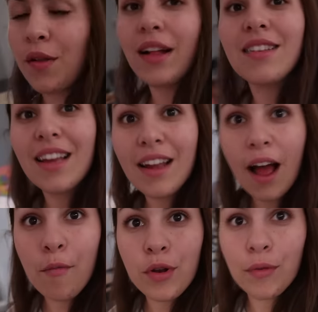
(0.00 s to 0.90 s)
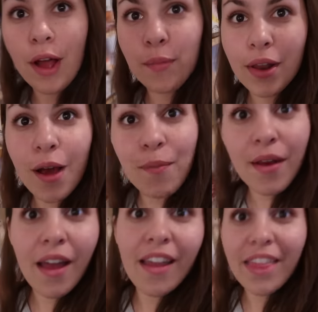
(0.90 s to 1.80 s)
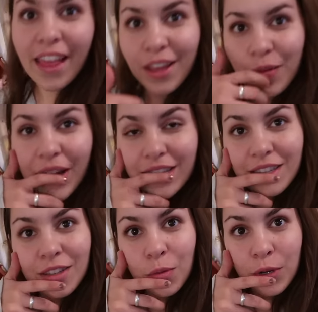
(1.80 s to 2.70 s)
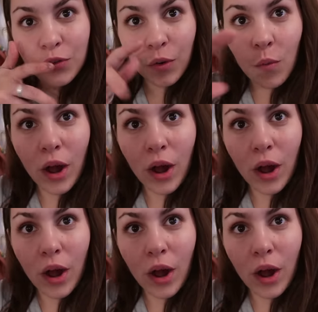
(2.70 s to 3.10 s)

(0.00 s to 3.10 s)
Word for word: So that's it. I'm gonna wrap it up. Thank you guys so much for